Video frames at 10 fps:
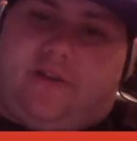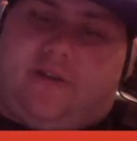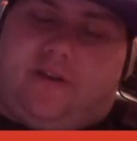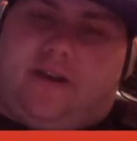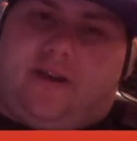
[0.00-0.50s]

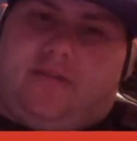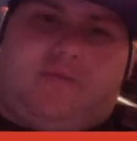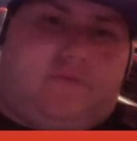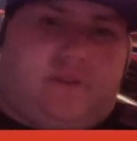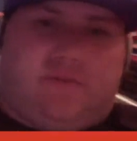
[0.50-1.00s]
I
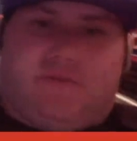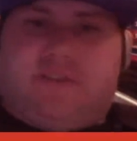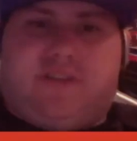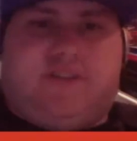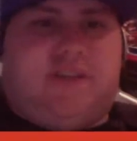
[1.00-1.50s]
What else was I going
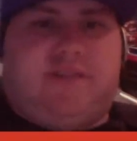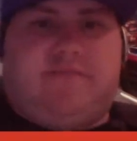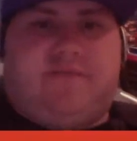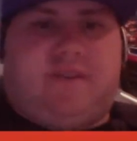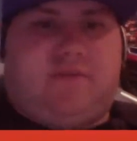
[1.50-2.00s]
to say?
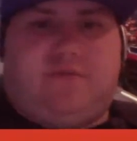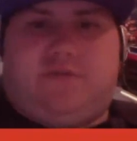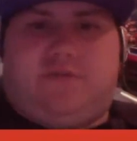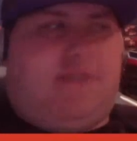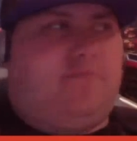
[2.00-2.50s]
I always
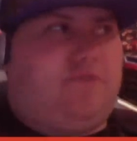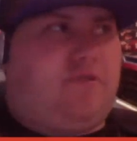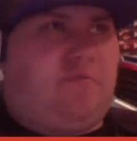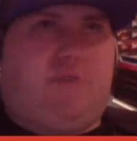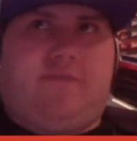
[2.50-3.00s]
have 12
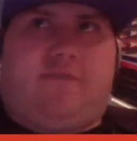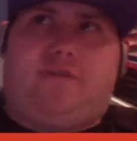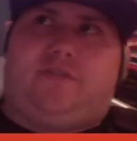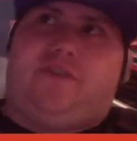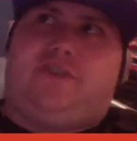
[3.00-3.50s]
brain farts
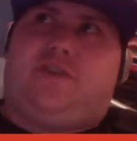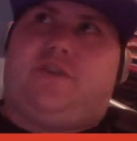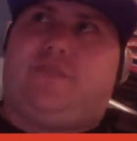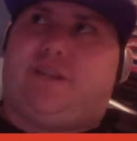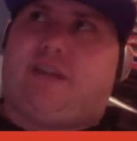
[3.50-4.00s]
on this show
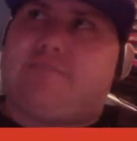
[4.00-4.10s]
every time.